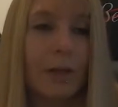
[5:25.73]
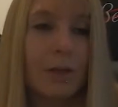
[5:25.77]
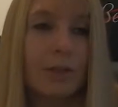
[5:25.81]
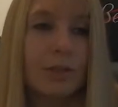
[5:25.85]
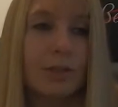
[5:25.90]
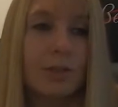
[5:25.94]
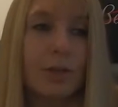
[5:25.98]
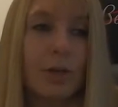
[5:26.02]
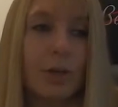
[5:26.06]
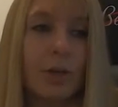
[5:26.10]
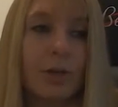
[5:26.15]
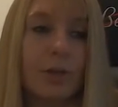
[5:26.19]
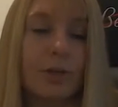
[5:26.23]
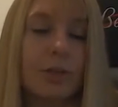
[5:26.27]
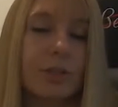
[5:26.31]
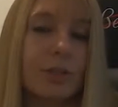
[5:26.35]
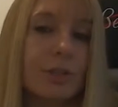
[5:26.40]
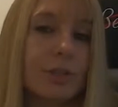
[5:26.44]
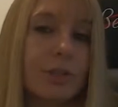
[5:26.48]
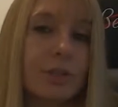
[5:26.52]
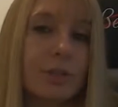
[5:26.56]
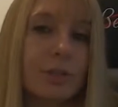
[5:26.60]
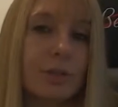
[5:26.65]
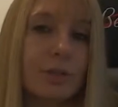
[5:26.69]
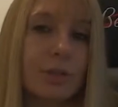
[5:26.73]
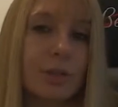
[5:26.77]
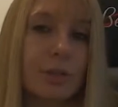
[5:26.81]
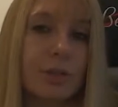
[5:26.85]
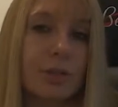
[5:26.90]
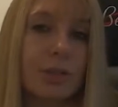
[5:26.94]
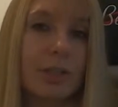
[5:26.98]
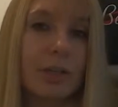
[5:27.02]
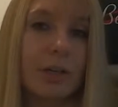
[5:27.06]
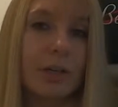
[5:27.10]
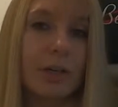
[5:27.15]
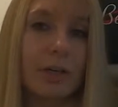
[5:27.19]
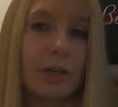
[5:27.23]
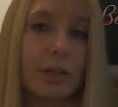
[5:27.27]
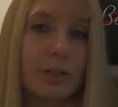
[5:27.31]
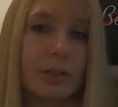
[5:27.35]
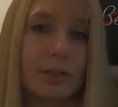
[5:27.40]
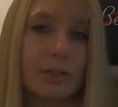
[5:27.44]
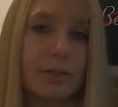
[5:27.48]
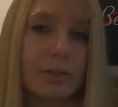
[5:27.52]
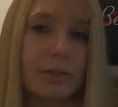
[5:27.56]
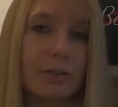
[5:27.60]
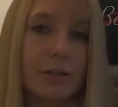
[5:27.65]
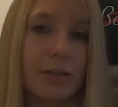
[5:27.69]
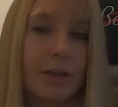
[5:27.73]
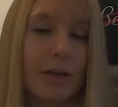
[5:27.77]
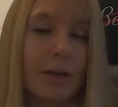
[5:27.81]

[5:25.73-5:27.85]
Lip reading: So as soon as the doctor